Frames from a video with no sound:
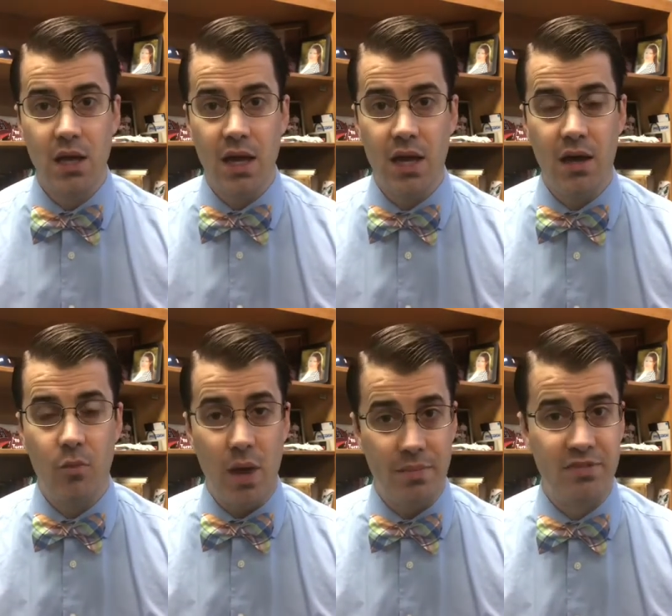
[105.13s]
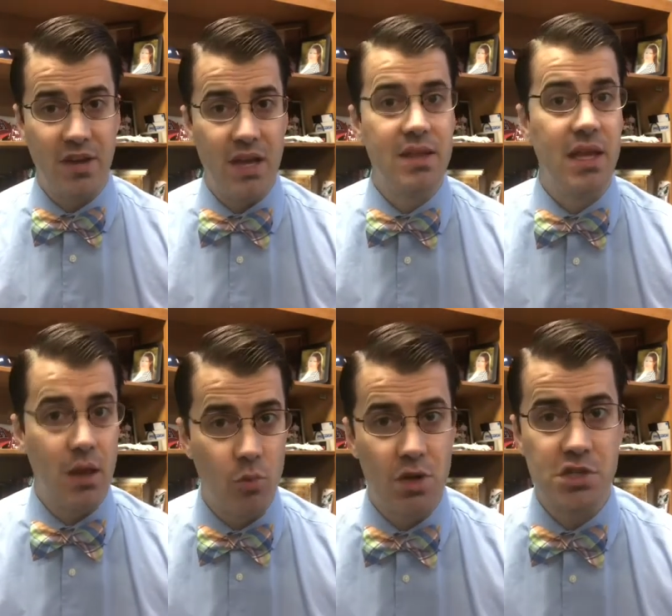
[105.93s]
website that I
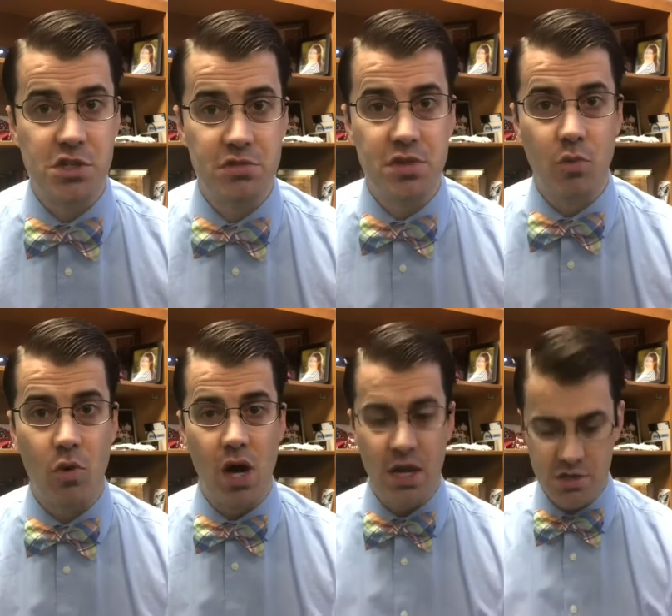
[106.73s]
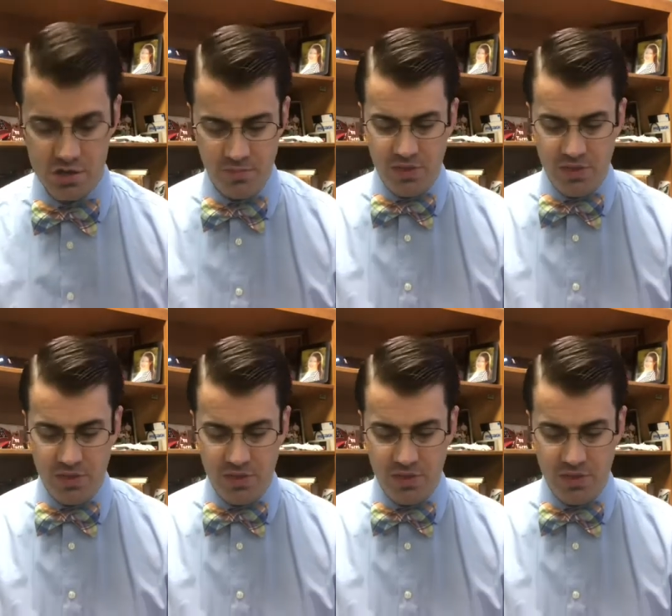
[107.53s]
want you to watch.